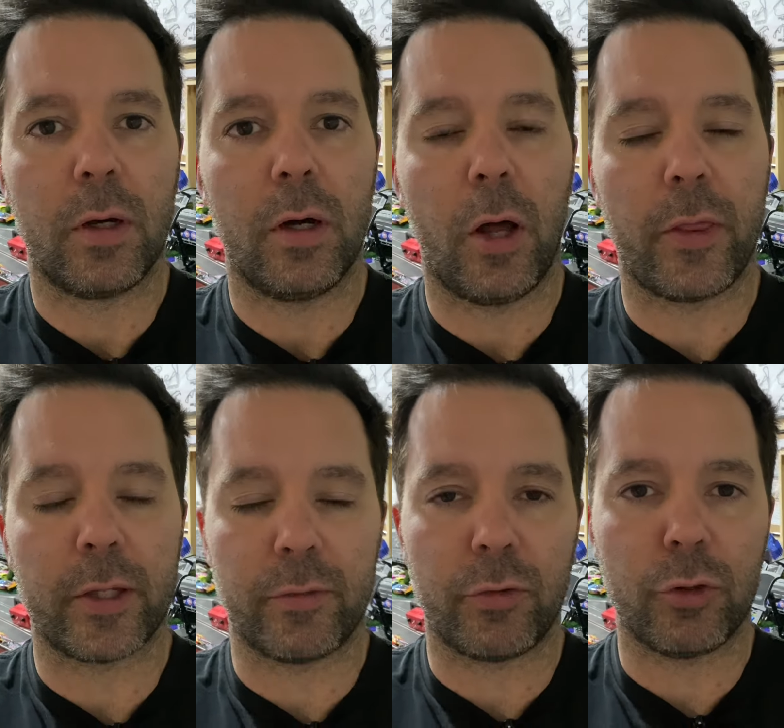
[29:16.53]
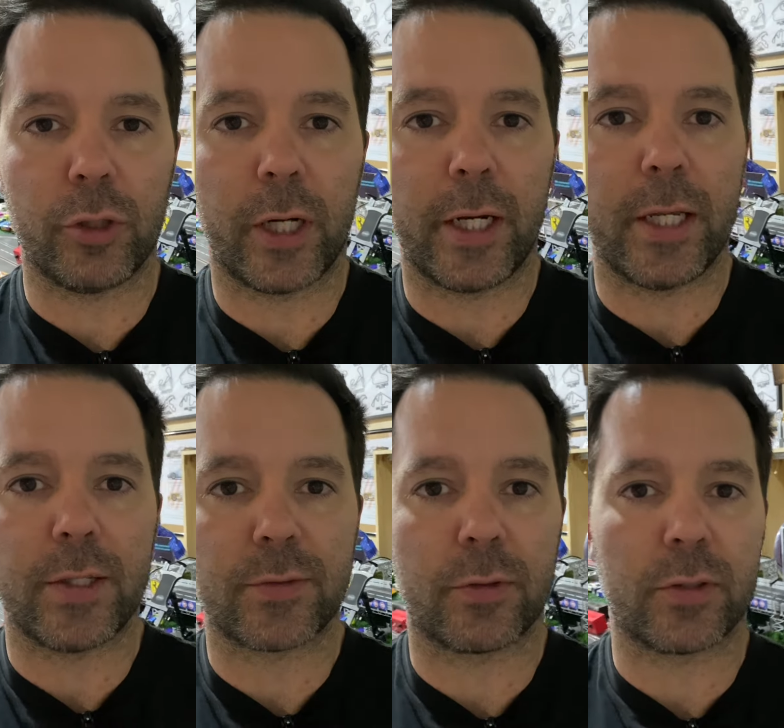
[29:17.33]
I'll think of a few good ideas
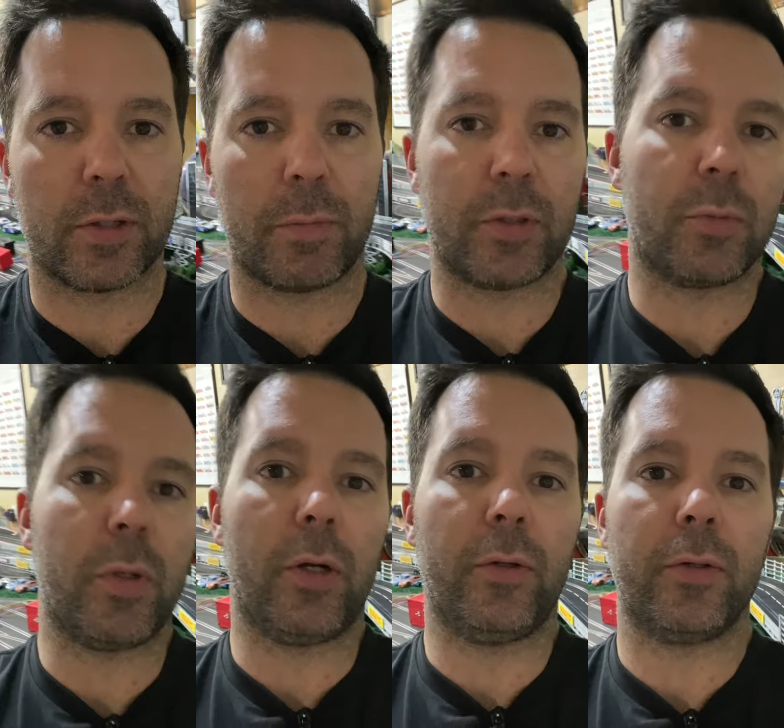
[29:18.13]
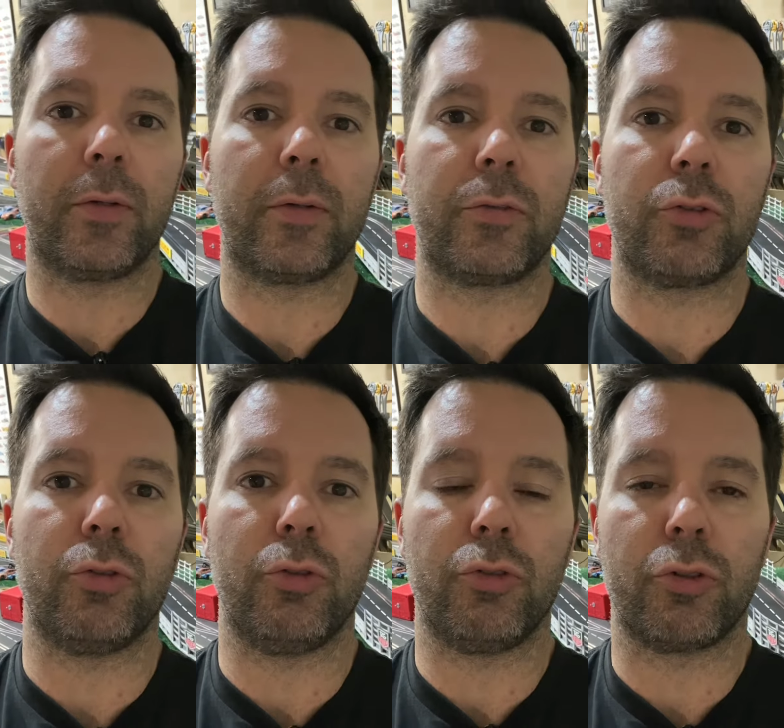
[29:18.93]
for something to build
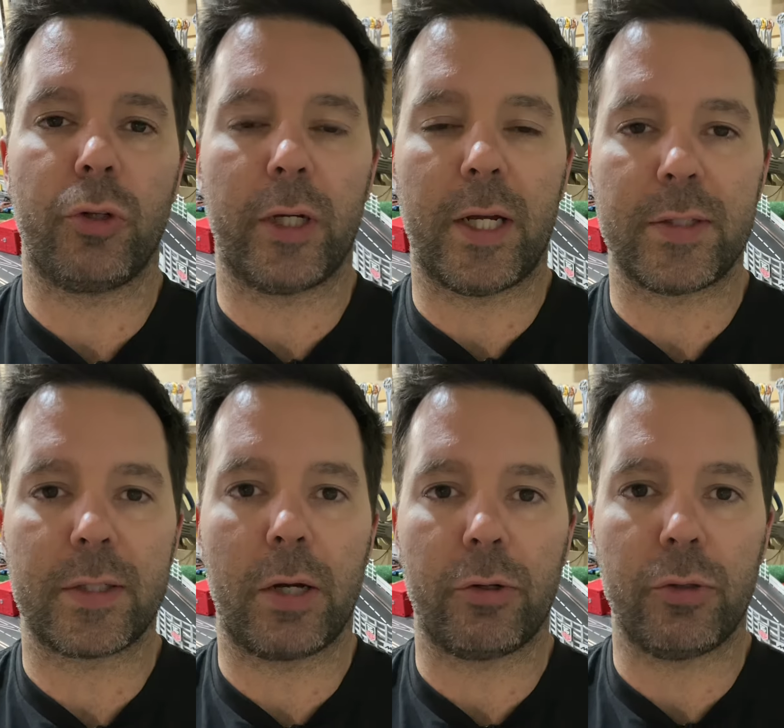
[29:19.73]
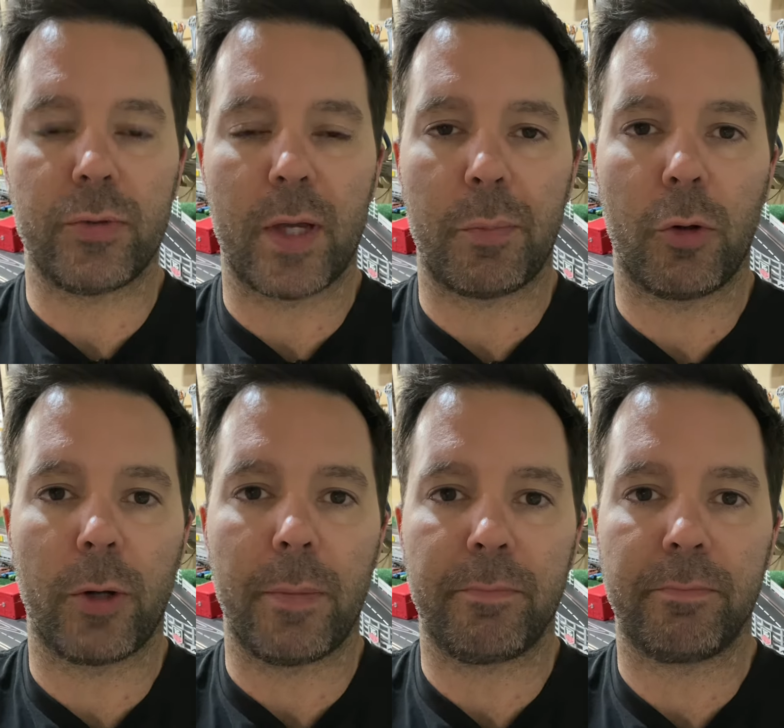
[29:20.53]
to show you guys how to use that program.